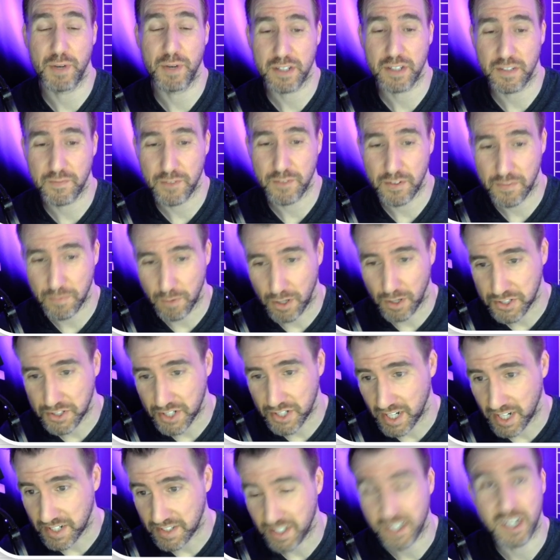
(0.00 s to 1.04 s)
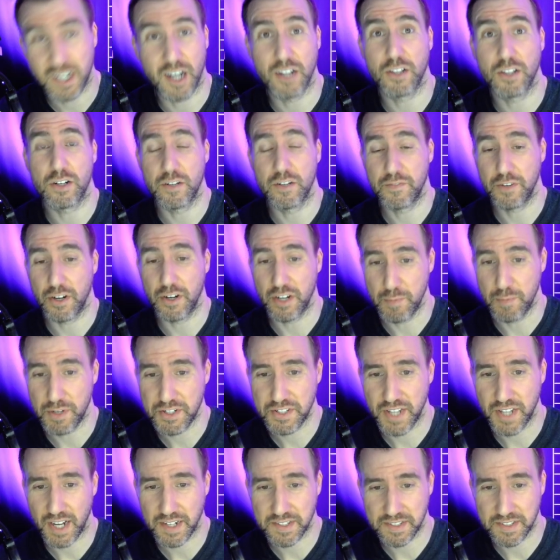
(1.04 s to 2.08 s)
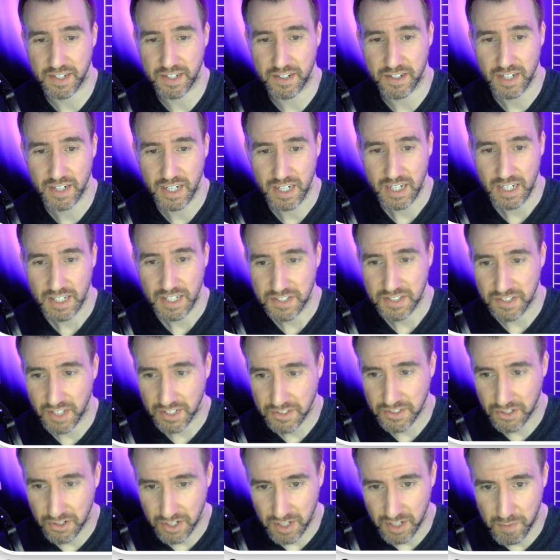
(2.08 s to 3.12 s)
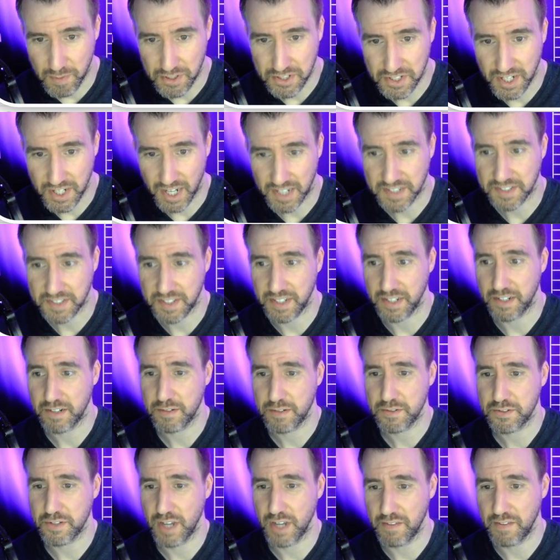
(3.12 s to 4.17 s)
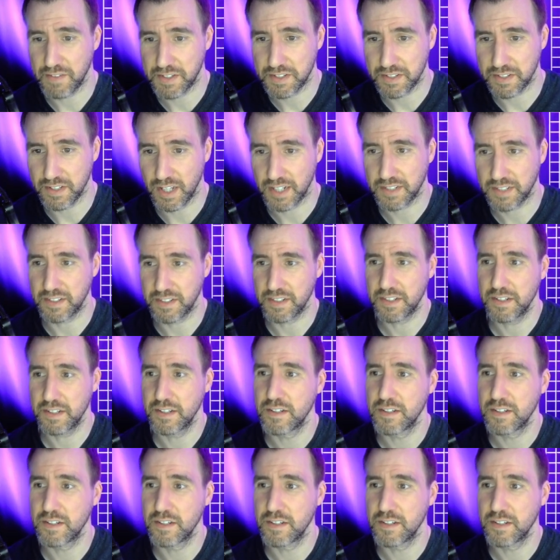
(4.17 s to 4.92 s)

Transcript: give you if you want to change the color of your image text here. Select your image text here, so I have it selected.